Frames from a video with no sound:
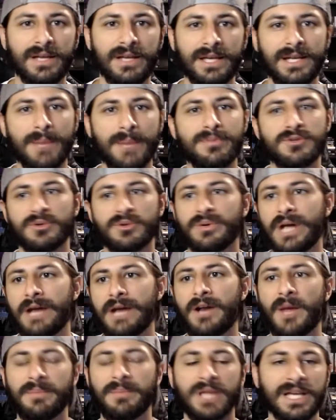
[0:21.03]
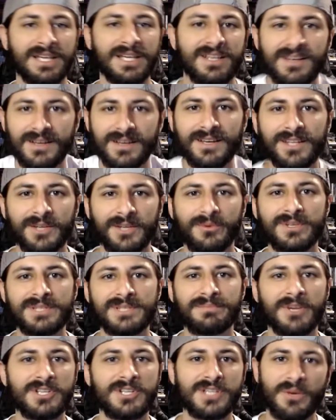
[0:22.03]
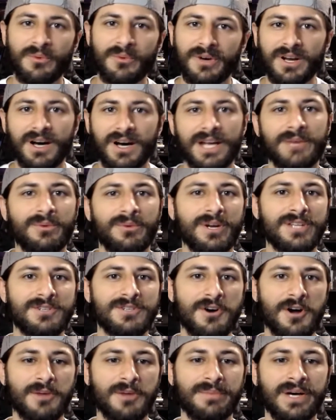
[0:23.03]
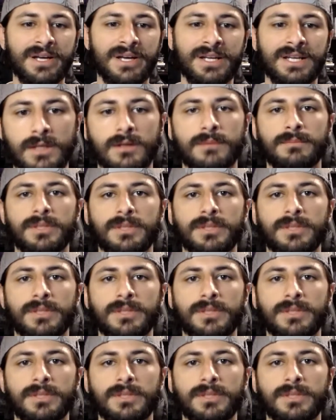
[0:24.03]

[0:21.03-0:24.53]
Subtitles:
Like an episode would end, I'd be like, there wasn't much that went on. I didn't want to talk about it.